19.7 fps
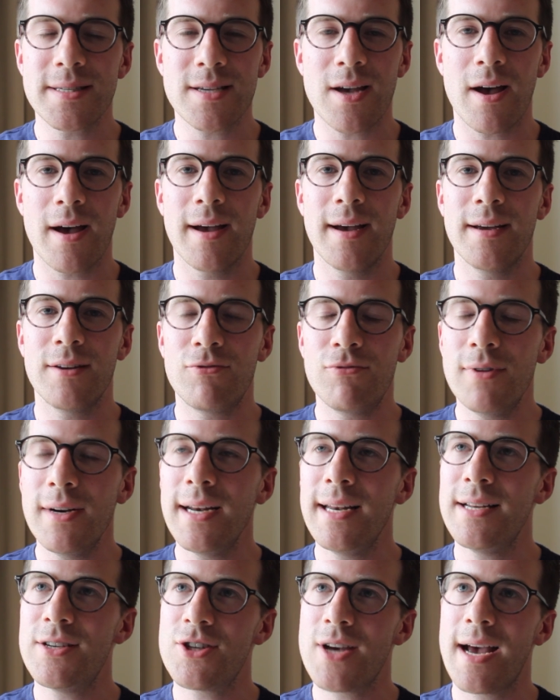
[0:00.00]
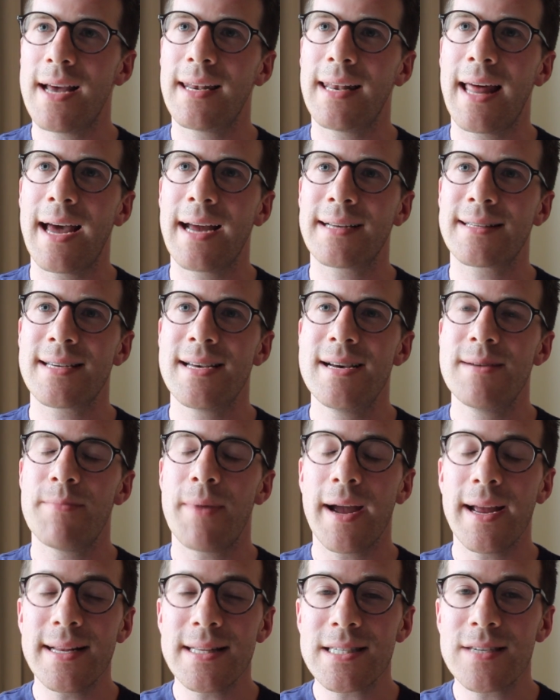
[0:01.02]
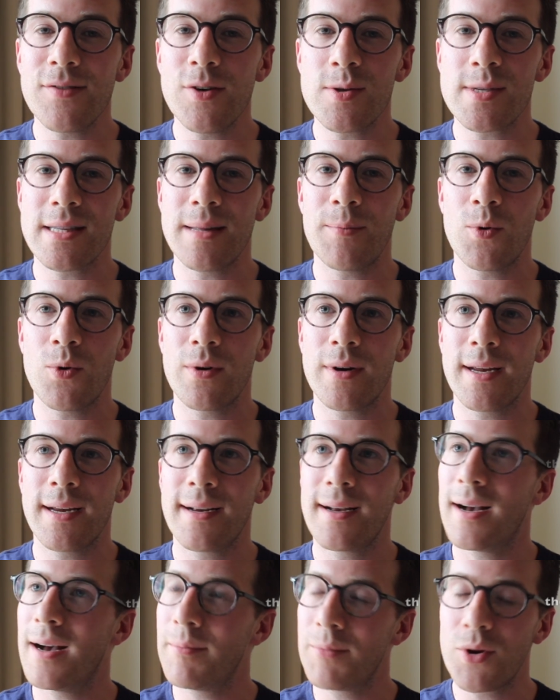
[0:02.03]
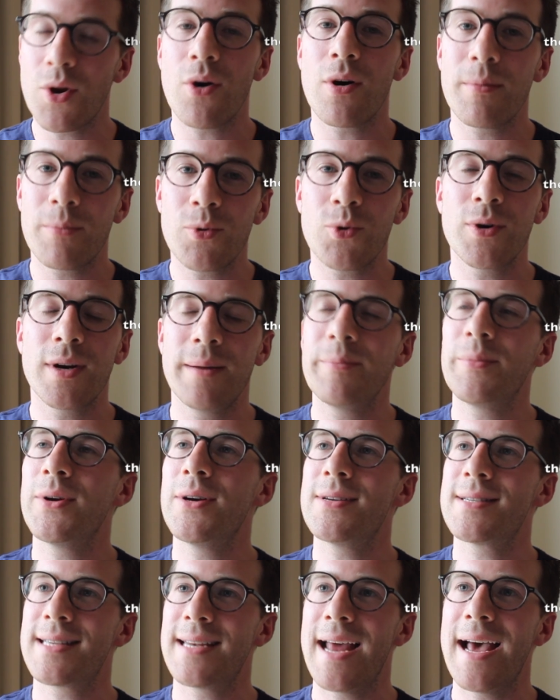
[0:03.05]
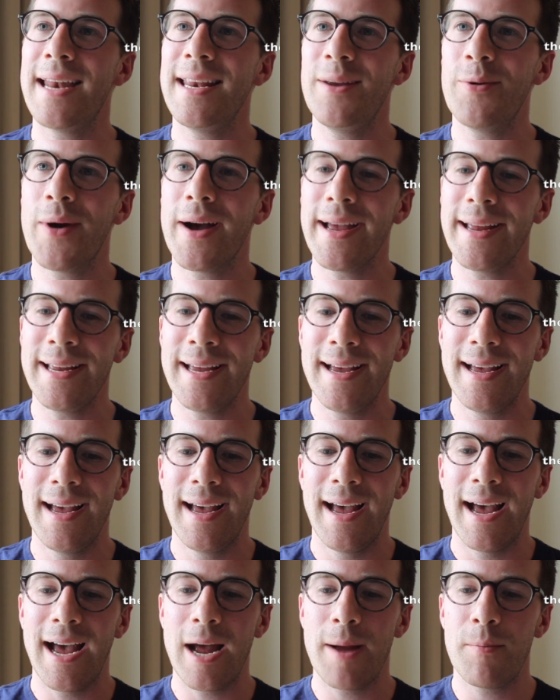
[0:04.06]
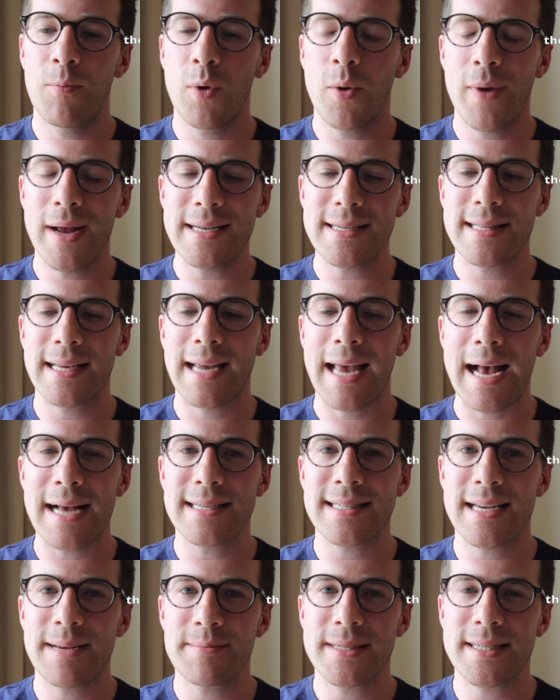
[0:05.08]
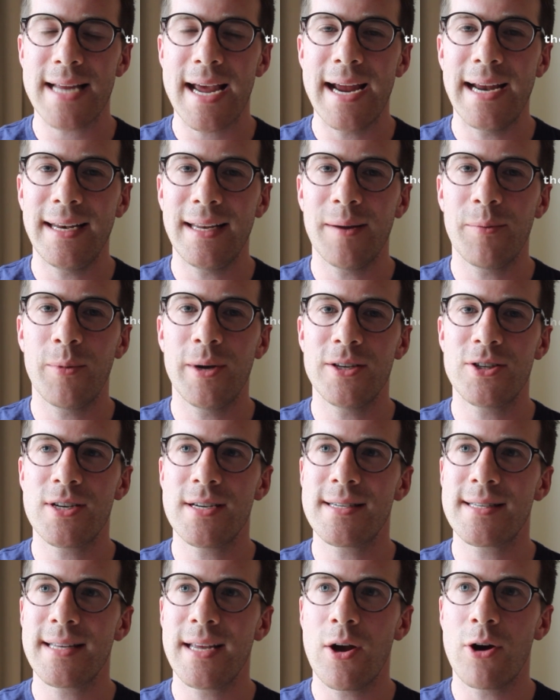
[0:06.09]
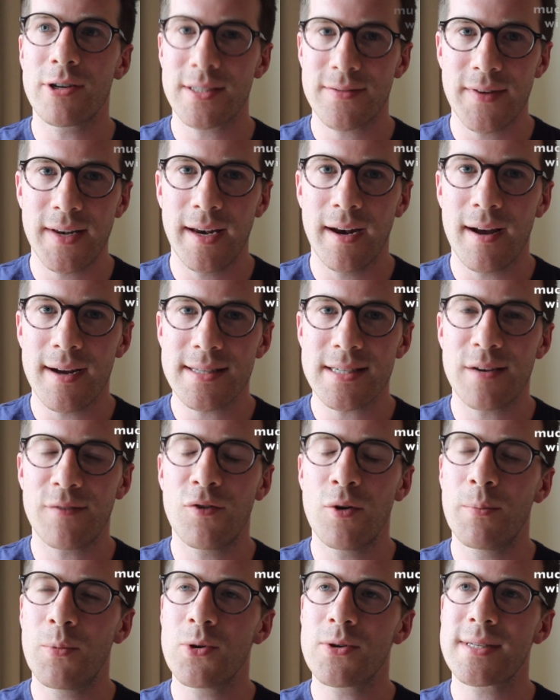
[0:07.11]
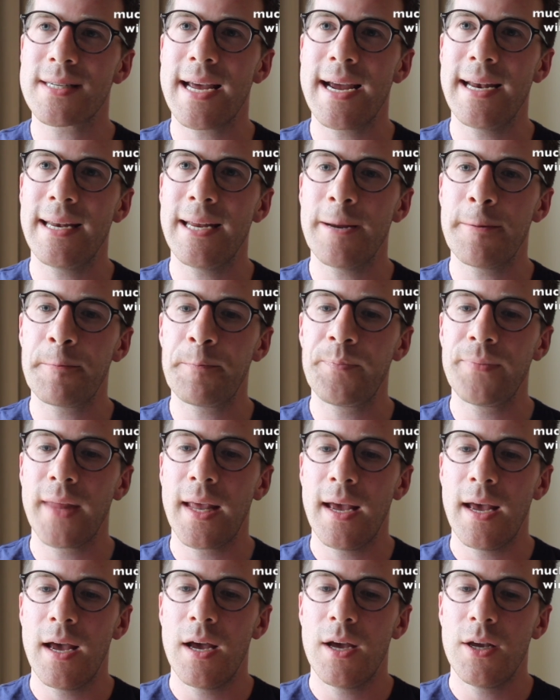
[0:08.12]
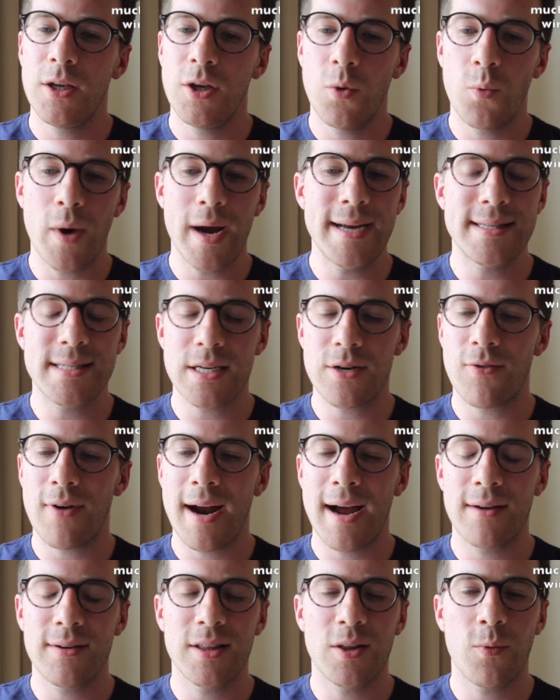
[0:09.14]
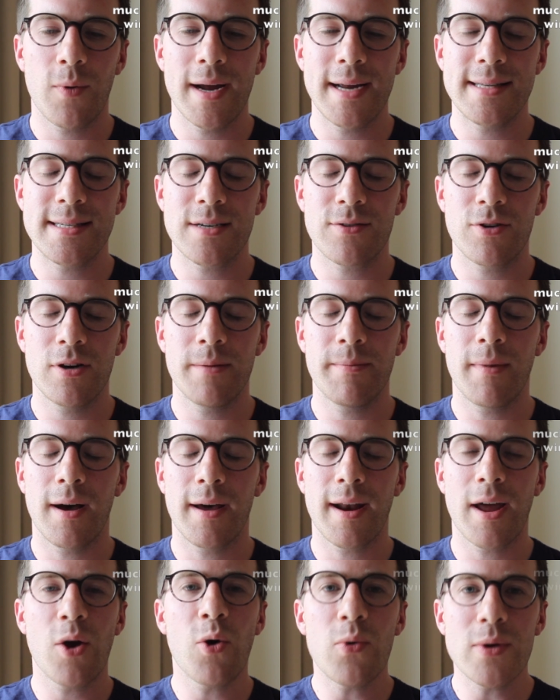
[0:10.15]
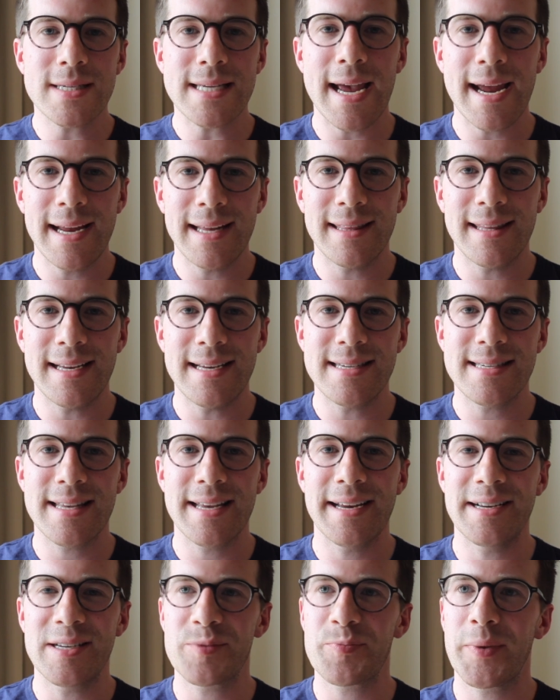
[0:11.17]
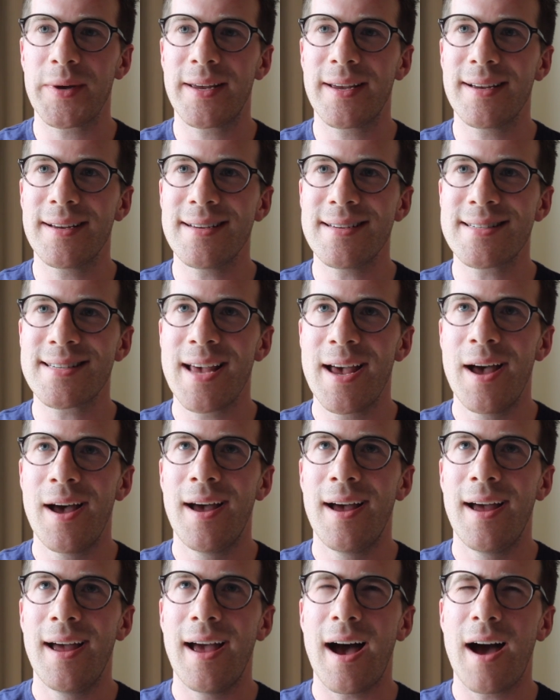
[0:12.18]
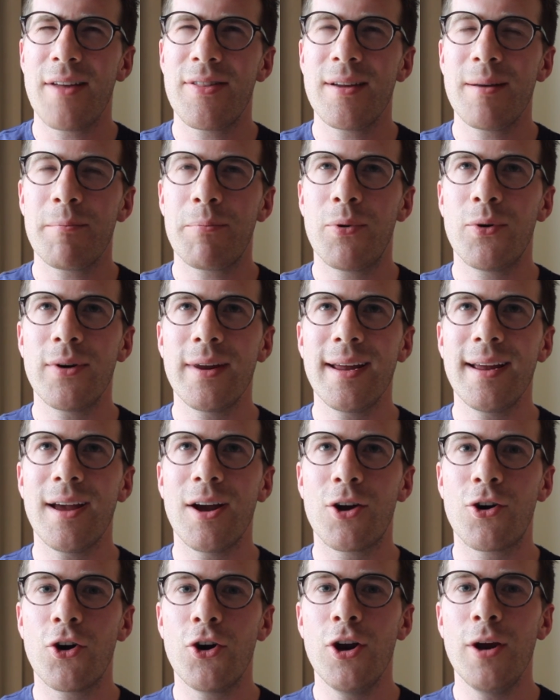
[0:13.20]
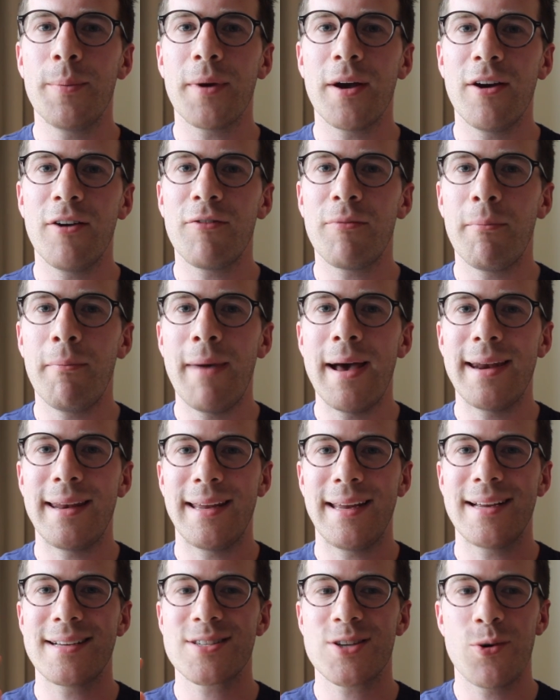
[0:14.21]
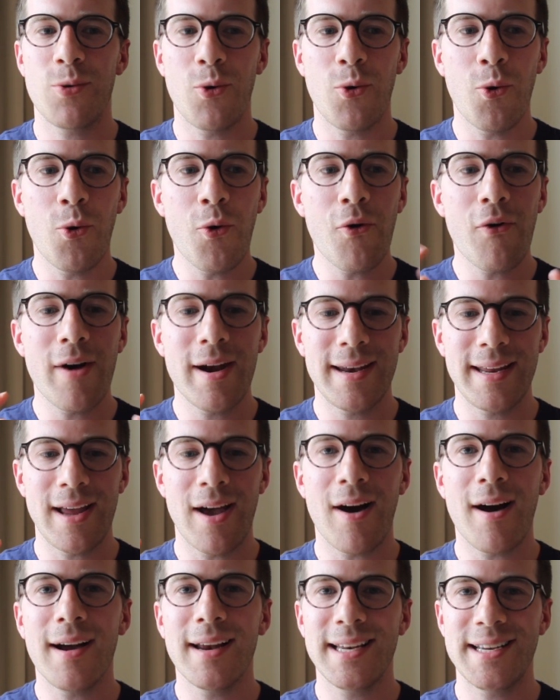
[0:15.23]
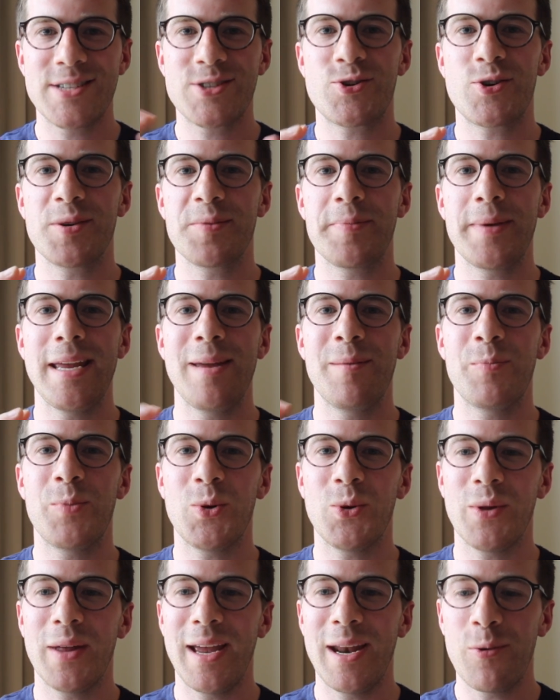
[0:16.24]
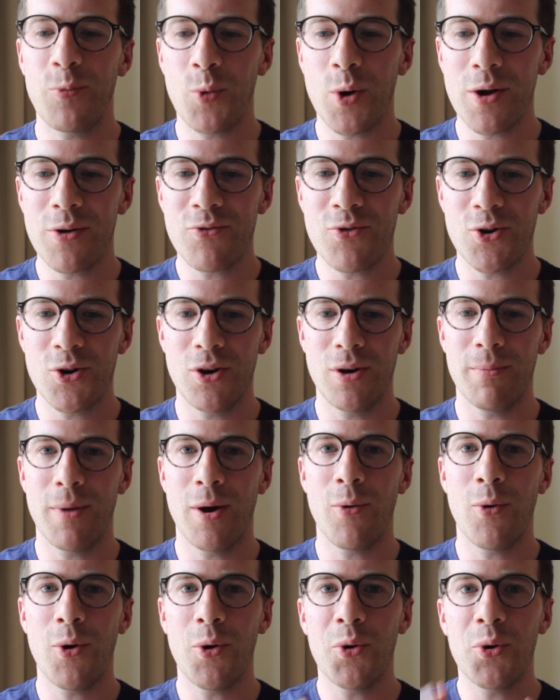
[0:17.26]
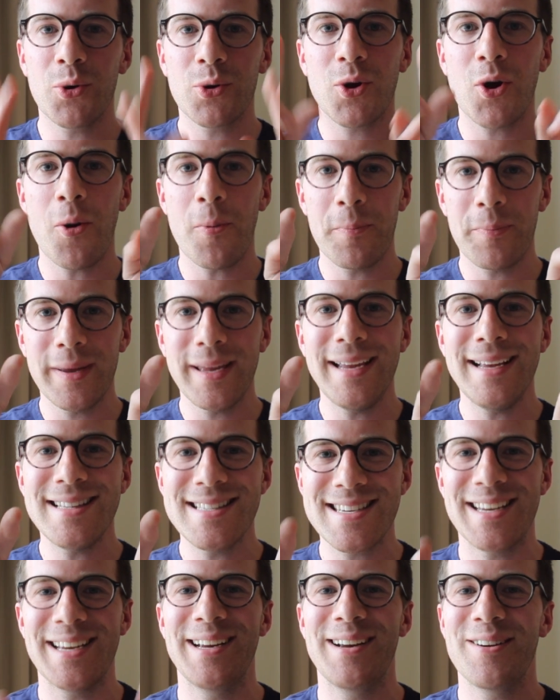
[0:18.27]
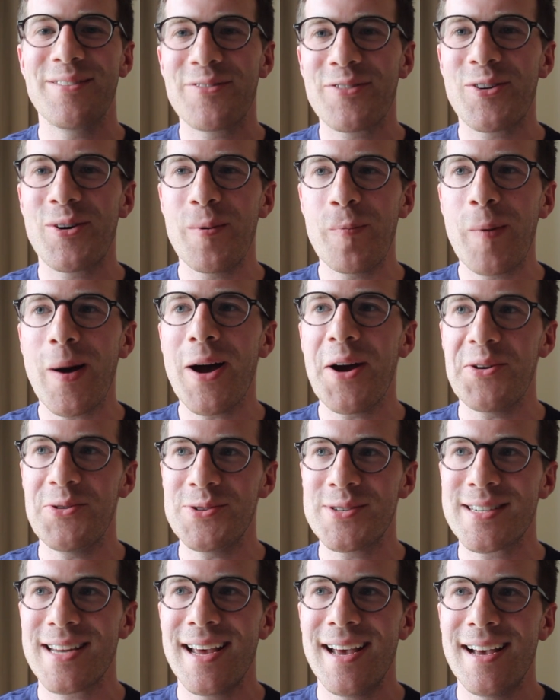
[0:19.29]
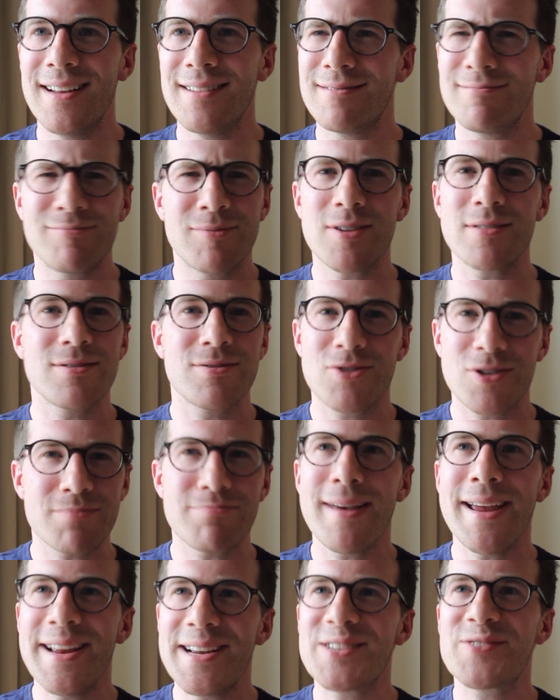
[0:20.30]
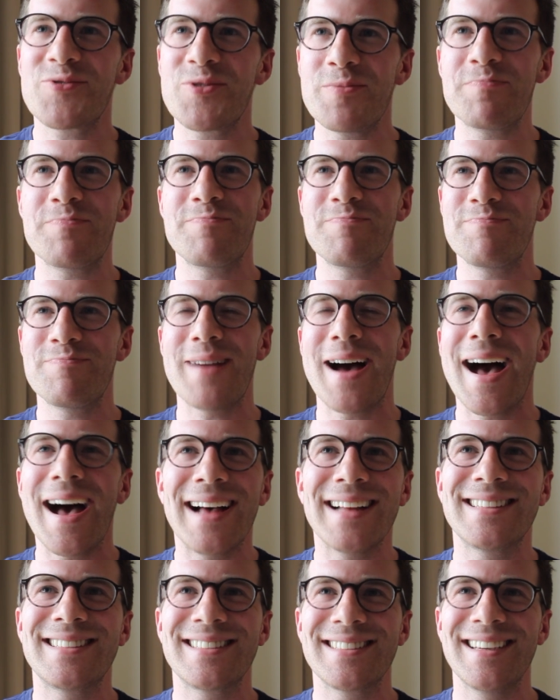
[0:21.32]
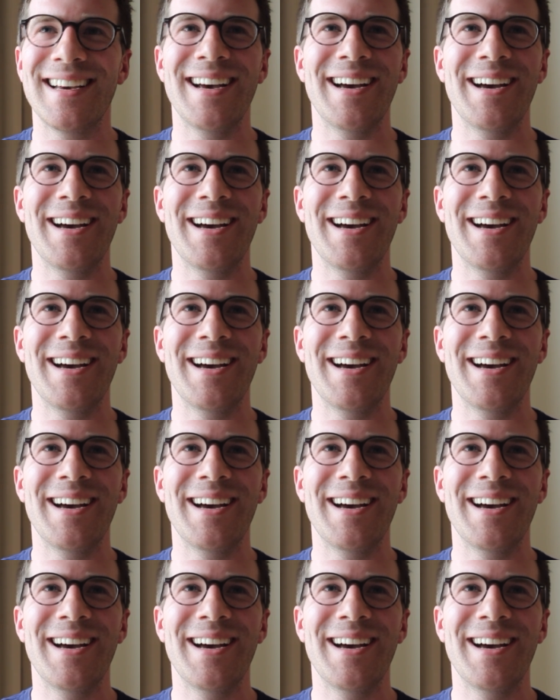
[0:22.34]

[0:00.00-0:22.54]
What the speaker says: tired, really jet lagged. My interview's in the morning. I'm not a morning person anyway. We went to the Kassam Stadium, which is the Oxford United football stadium. You waited around in the waiting room, and I always hate these things because I think putting a group of medics who are already highly strong people in one room who are all competing for a post just makes for a bad